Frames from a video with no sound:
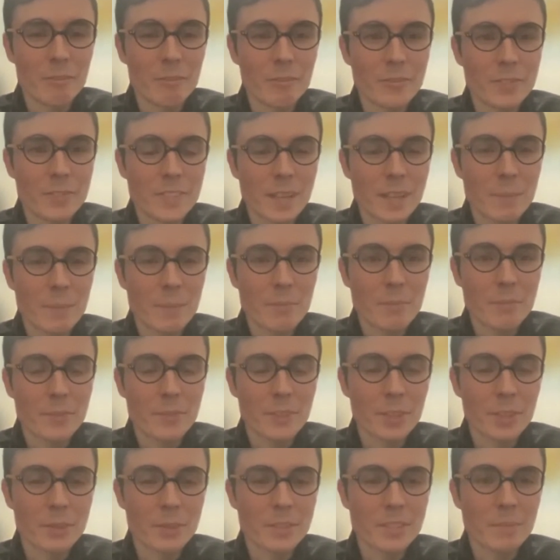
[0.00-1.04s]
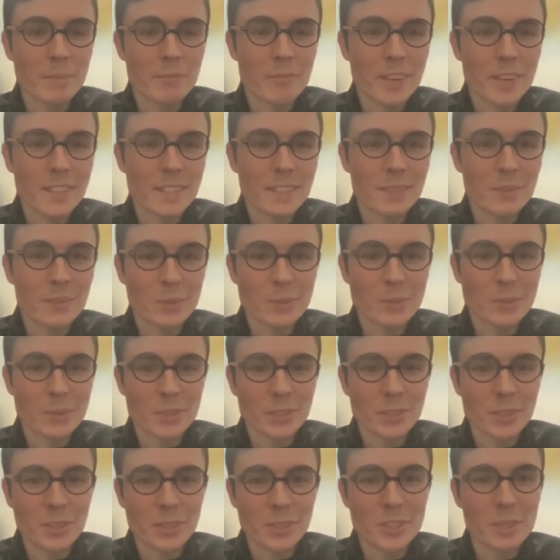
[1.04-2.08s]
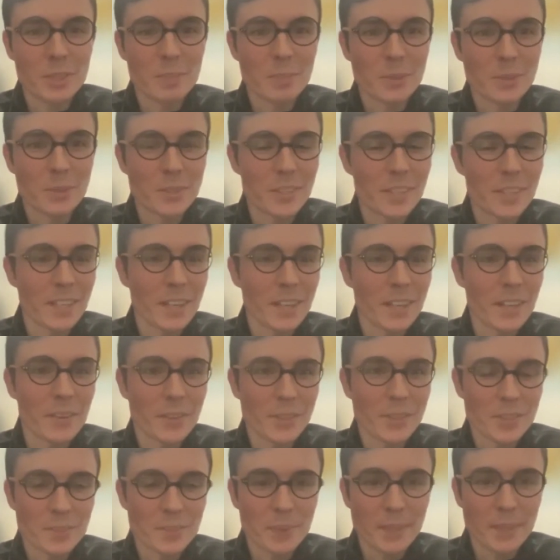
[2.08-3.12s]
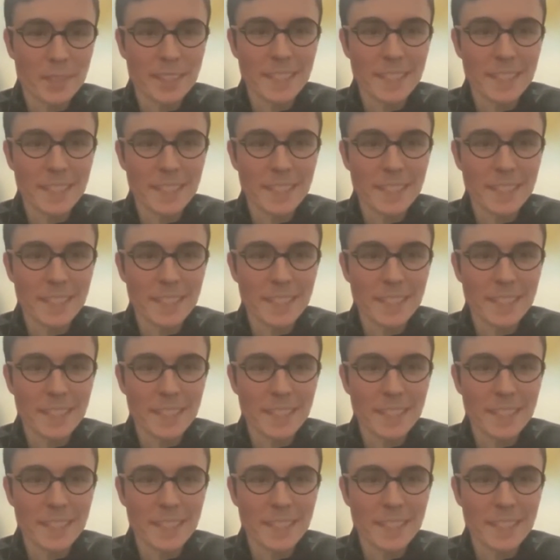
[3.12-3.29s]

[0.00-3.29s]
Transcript: some festivals are cheaper than others, but